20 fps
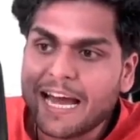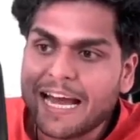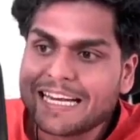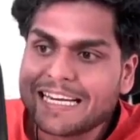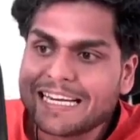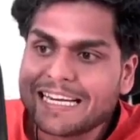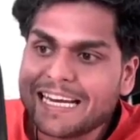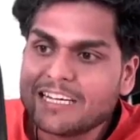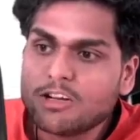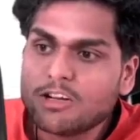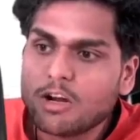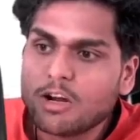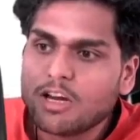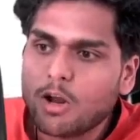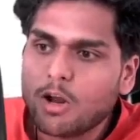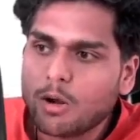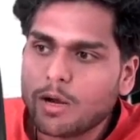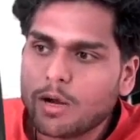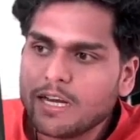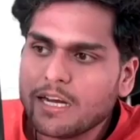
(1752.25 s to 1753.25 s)
clicked on
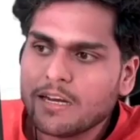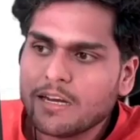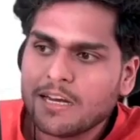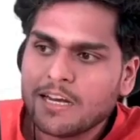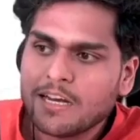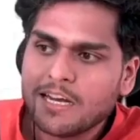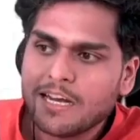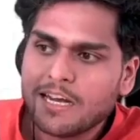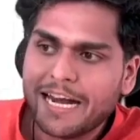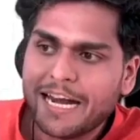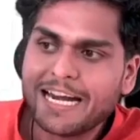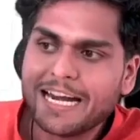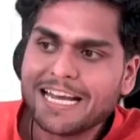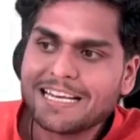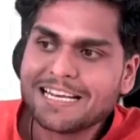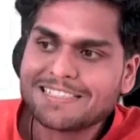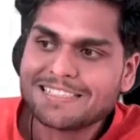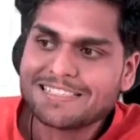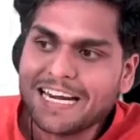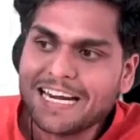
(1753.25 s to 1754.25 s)
login and I
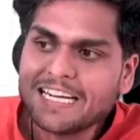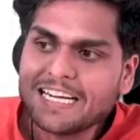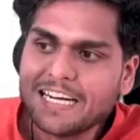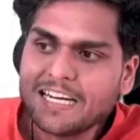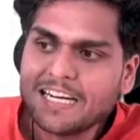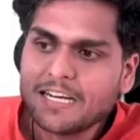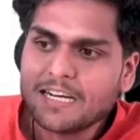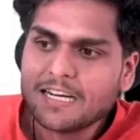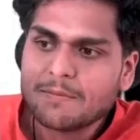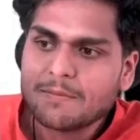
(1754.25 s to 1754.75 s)
sent it,